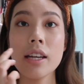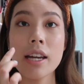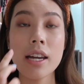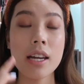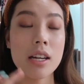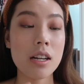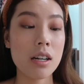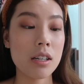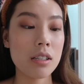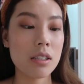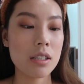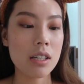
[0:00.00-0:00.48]

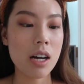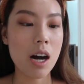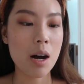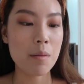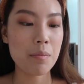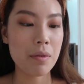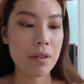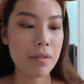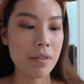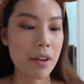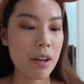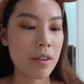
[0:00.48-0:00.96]
lay it on
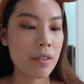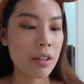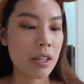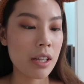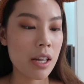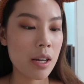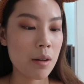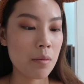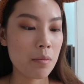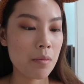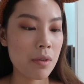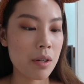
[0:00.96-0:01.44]
top of
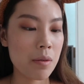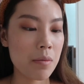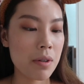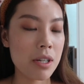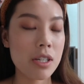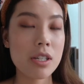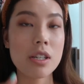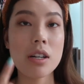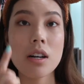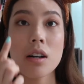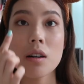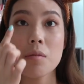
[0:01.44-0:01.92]
everything, pretty
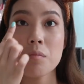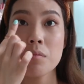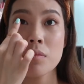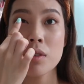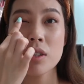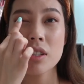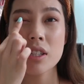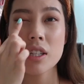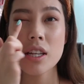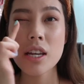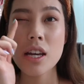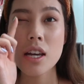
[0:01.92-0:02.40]
much
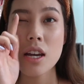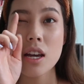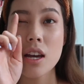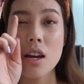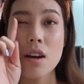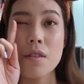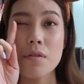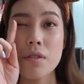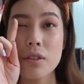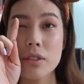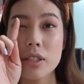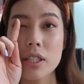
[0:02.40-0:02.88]
mostly
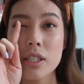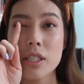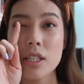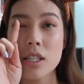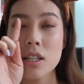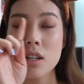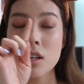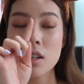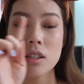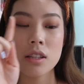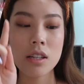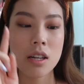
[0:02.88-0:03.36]

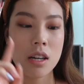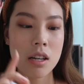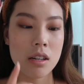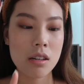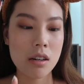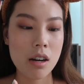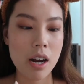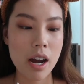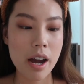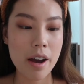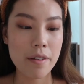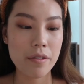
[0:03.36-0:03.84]
focusing on the
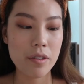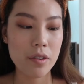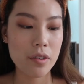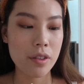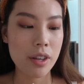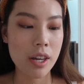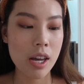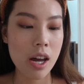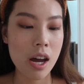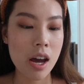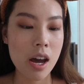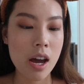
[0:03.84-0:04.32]
inner half
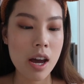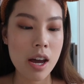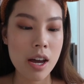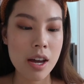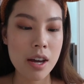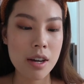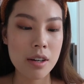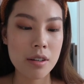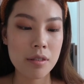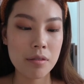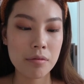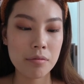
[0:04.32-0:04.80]
of the
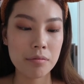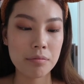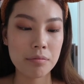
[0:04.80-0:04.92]
eye.